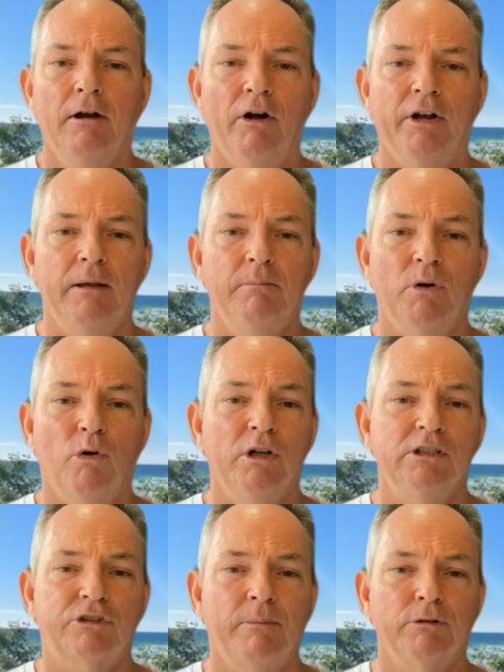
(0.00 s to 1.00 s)
on him or
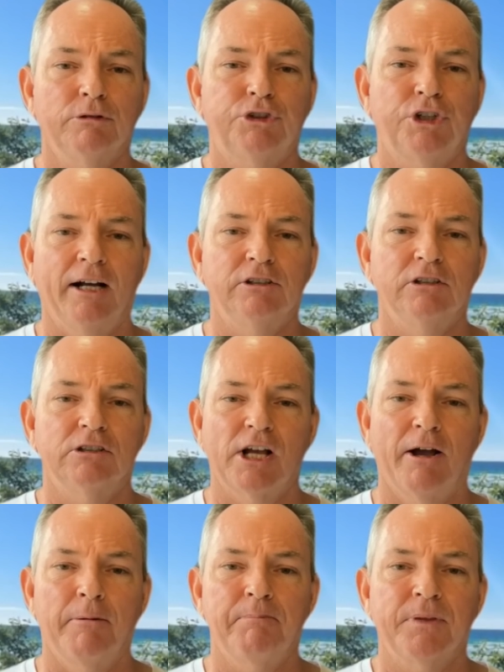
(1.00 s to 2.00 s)
his criminal charges.
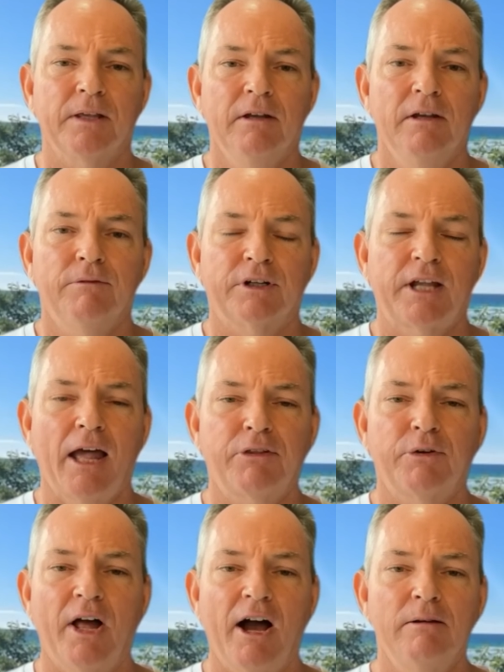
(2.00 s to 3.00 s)
So for
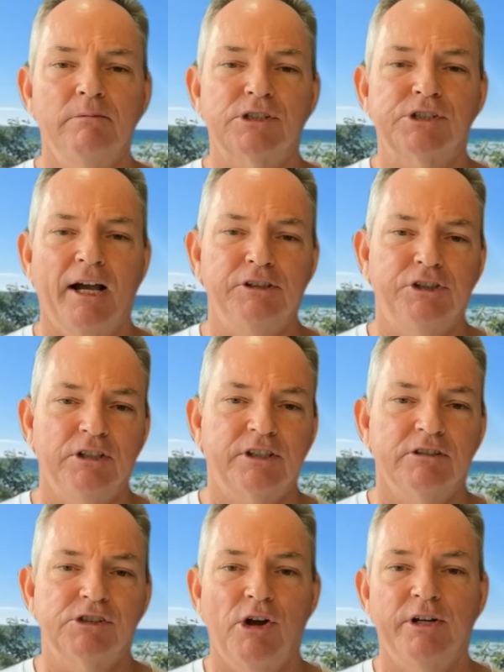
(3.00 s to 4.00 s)
Catherine Holmes to say she's
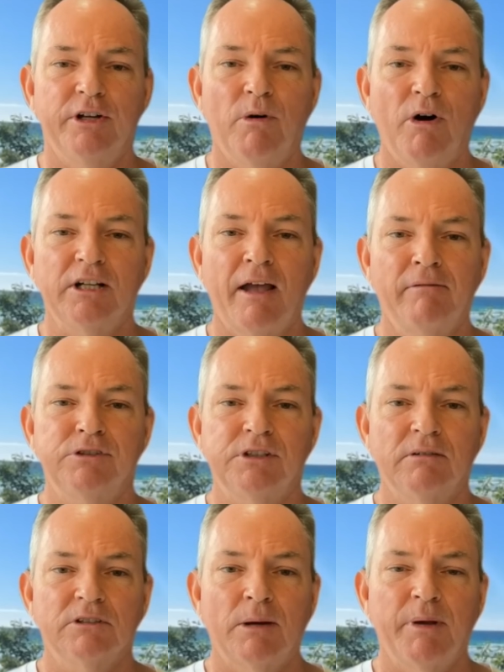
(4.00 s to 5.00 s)
concerned it might
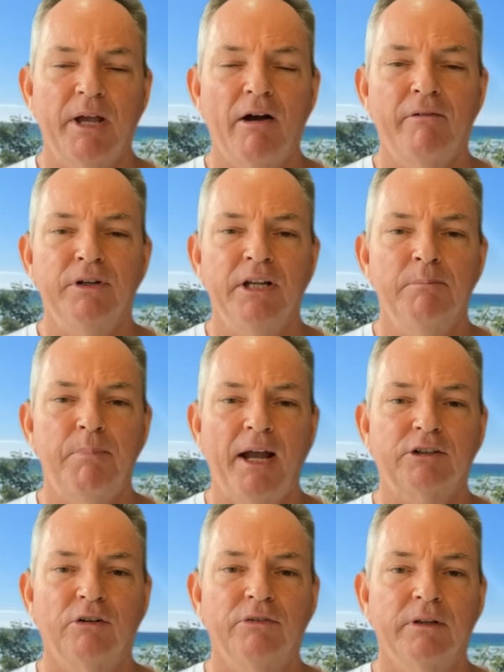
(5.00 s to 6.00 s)
somehow have an
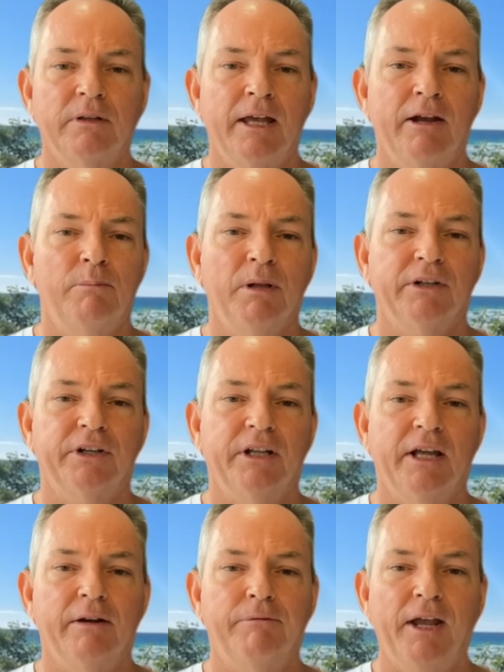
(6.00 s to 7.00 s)
impact on their ability
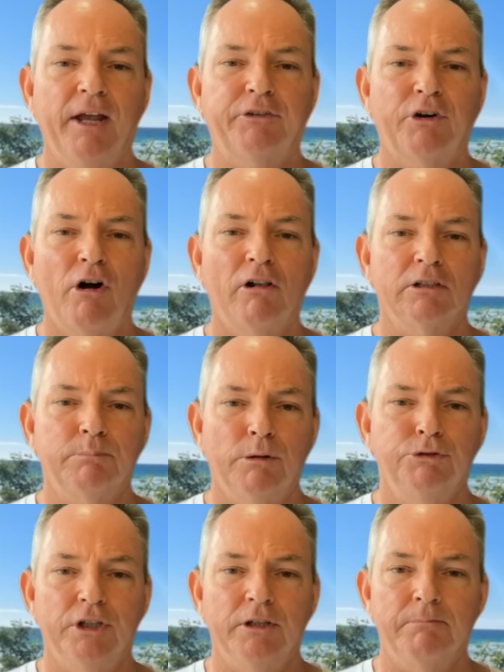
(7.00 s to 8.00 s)
to get a fair trial is
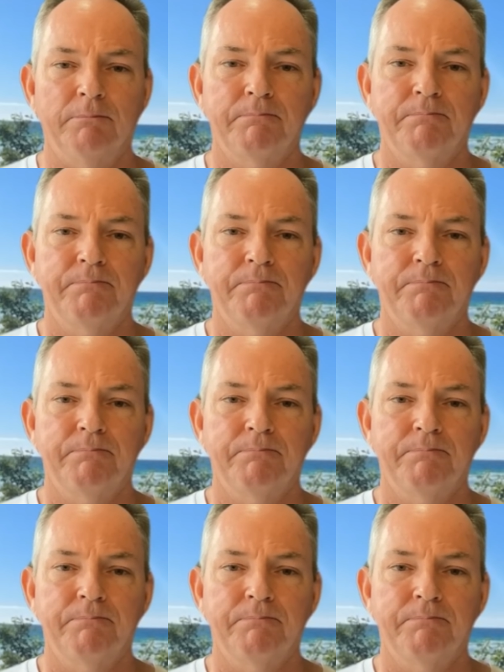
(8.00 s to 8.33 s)
bullshit.